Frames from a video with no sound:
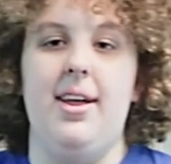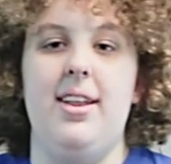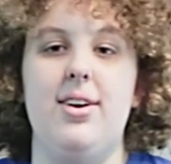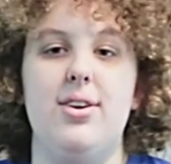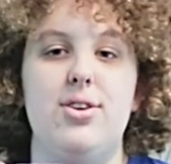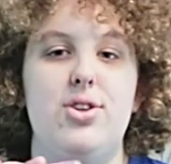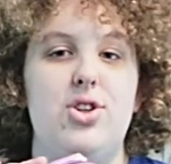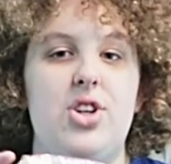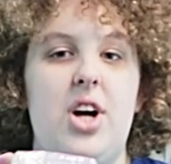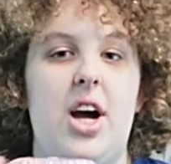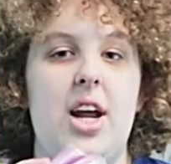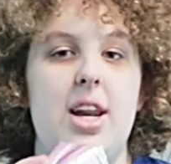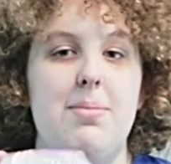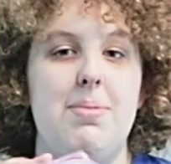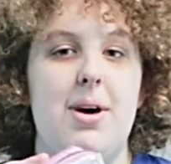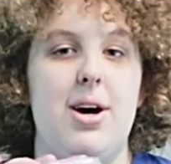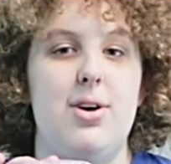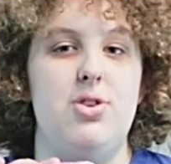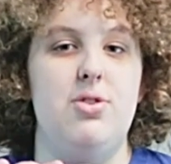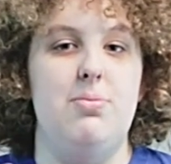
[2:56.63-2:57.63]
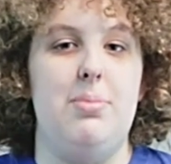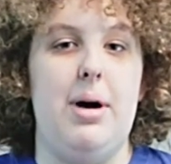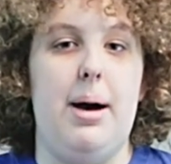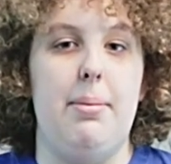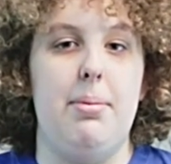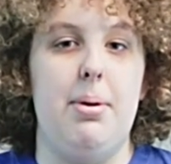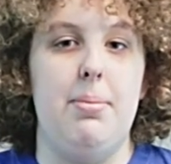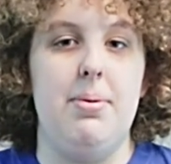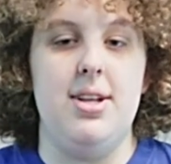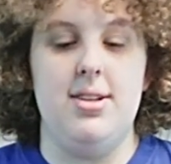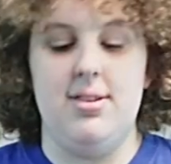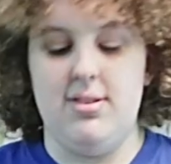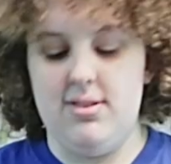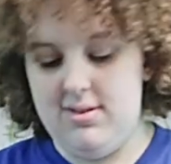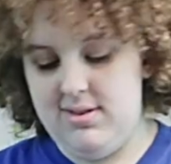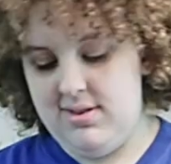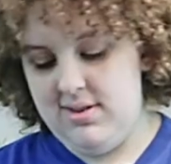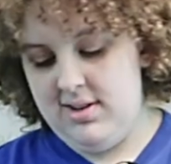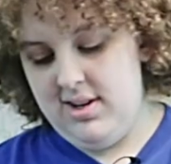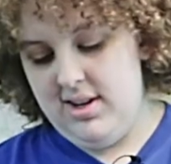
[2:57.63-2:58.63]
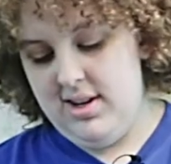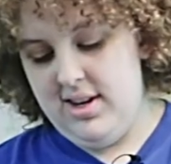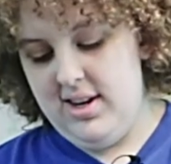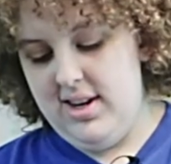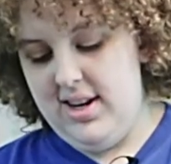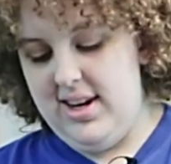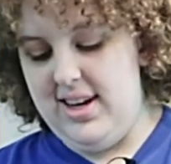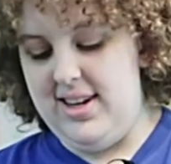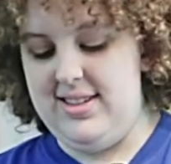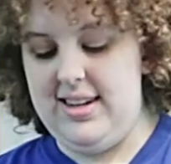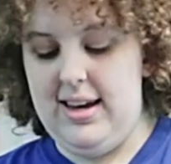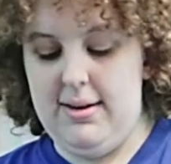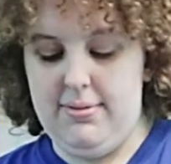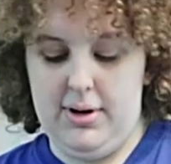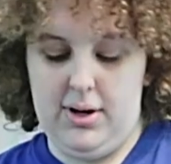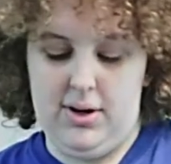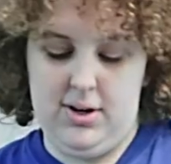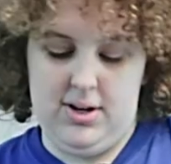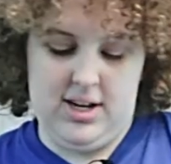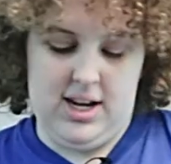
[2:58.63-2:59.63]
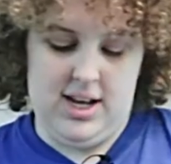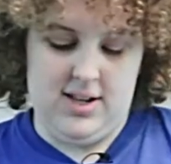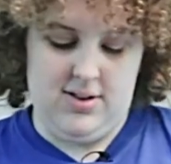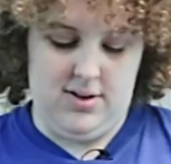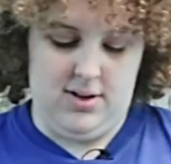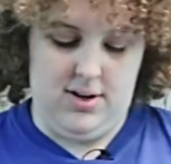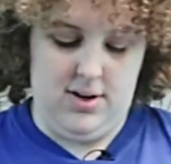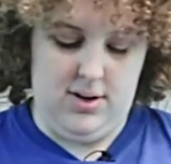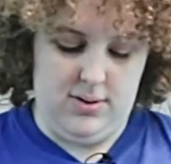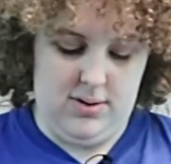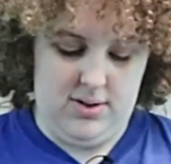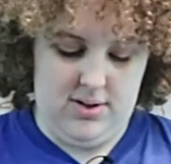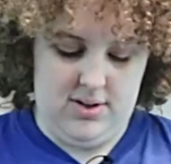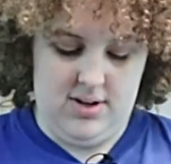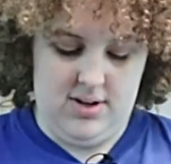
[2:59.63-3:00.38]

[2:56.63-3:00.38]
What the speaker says: little shiny pouch of bobby pins. As every good dancer knows,